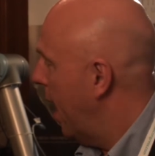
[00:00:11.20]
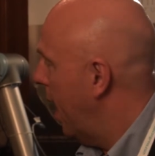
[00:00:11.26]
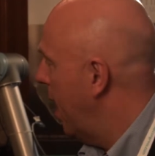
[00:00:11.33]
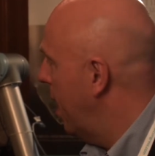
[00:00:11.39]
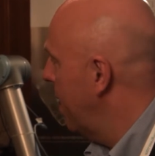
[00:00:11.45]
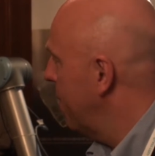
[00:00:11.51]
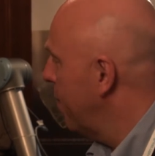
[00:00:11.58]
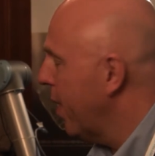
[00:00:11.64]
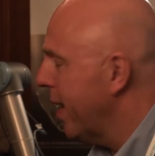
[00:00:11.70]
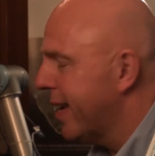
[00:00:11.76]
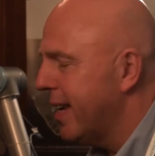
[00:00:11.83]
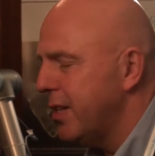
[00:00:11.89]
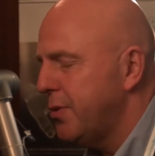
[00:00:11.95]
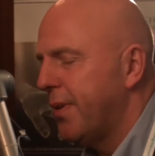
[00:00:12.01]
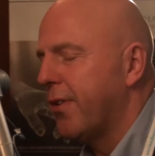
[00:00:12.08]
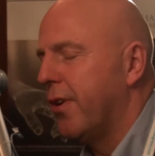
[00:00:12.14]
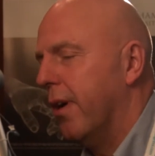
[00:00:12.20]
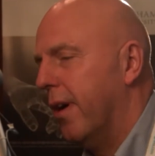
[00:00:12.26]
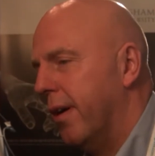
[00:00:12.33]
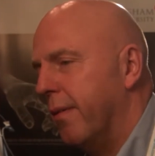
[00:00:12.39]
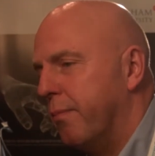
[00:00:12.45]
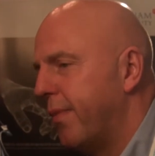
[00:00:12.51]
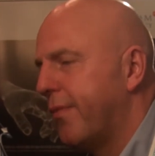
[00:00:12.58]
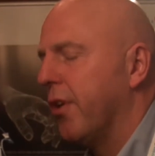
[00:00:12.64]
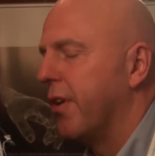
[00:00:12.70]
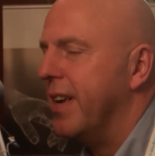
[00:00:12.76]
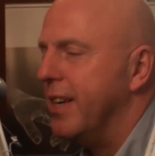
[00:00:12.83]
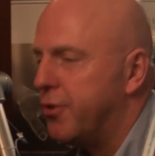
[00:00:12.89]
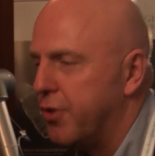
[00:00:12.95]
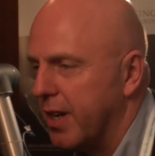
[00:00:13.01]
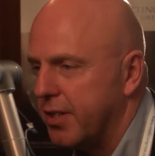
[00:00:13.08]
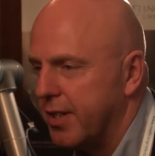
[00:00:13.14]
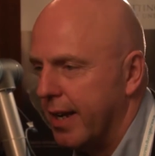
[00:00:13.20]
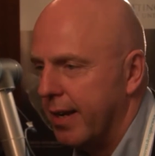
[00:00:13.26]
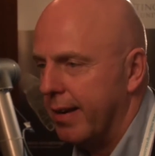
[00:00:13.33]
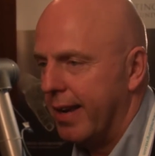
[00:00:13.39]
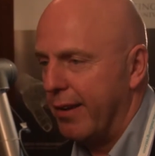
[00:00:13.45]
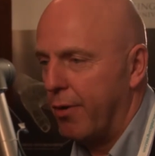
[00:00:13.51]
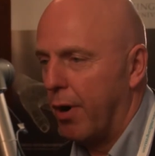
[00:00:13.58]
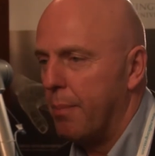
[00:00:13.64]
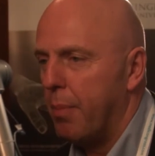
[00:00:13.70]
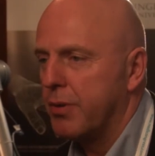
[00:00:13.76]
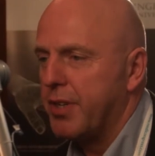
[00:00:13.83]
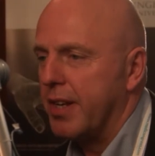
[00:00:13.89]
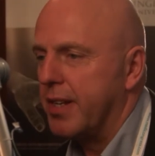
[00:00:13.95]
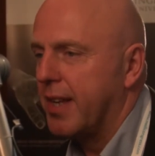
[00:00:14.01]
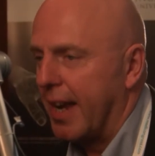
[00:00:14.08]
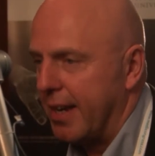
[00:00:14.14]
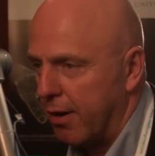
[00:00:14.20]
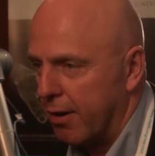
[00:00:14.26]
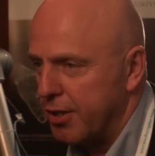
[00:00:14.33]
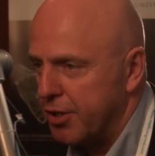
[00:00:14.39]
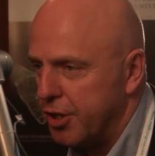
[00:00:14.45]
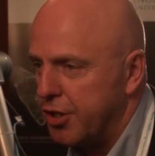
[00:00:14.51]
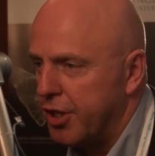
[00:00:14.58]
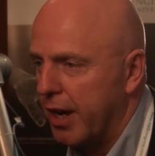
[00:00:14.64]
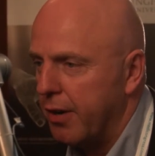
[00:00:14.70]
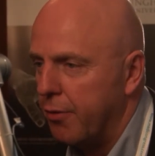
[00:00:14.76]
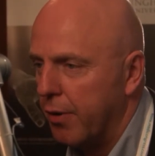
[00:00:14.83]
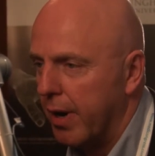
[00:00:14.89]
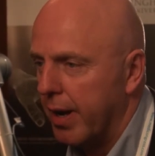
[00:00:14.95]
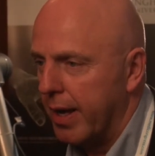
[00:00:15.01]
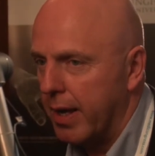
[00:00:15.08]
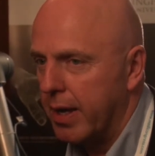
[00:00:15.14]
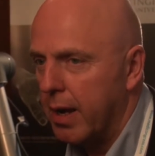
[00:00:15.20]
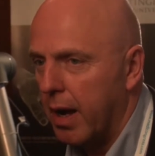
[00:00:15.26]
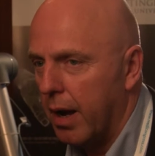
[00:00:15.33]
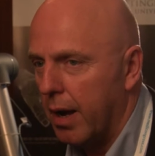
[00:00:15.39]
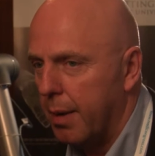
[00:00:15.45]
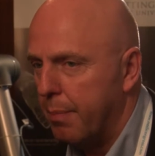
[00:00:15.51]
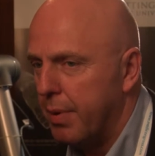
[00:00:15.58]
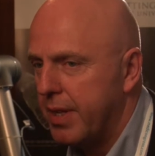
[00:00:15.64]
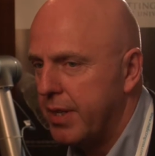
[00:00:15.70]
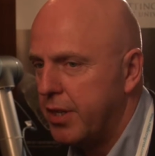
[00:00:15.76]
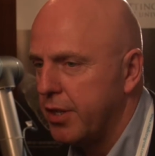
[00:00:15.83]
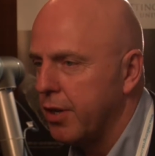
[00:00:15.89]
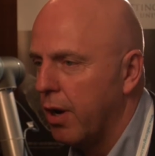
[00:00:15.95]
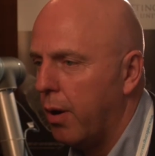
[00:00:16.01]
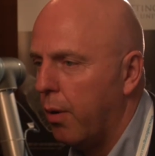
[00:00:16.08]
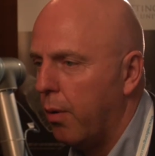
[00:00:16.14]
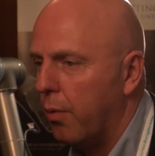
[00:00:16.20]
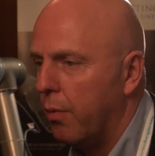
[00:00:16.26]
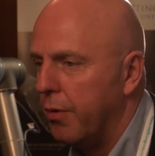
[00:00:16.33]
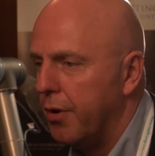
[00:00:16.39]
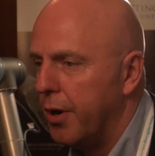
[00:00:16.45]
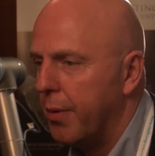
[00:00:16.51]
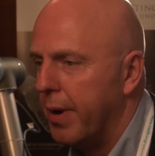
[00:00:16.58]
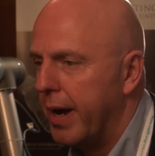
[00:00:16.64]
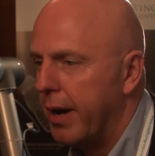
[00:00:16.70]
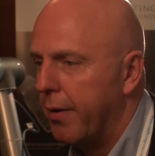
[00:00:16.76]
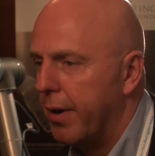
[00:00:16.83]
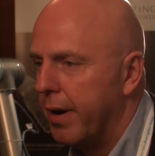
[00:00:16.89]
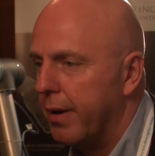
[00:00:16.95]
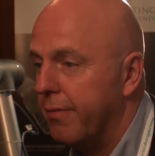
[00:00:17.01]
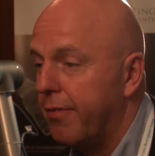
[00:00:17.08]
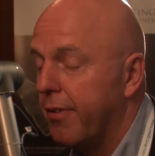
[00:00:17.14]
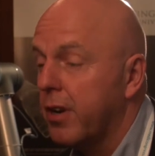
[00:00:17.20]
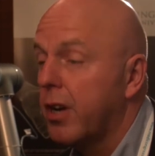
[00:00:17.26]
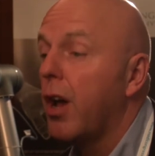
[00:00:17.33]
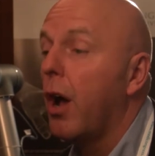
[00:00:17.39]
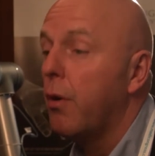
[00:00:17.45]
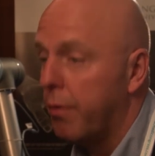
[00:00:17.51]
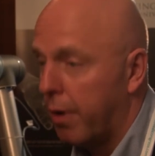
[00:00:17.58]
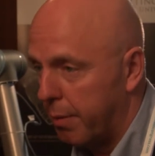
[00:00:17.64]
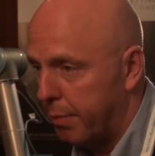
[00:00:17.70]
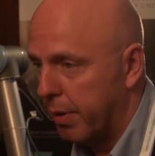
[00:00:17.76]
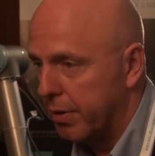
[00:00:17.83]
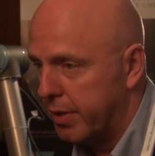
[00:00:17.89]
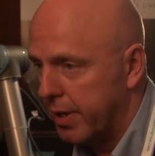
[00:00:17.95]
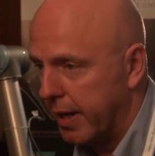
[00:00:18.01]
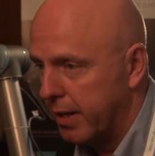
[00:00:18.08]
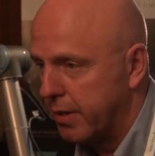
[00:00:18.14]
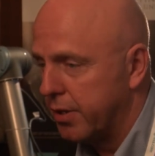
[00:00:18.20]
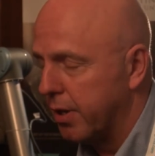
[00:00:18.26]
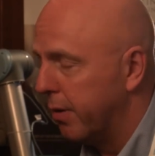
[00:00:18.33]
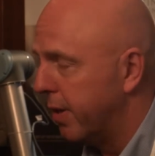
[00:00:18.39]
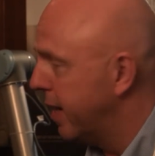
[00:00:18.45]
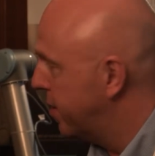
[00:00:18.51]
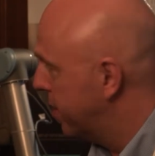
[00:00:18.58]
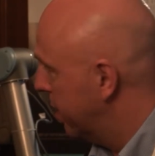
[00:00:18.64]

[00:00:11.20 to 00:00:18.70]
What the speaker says: Well, I guess we've got an interest in robotic technology generally, but this is a whole new area of co-robotics. So these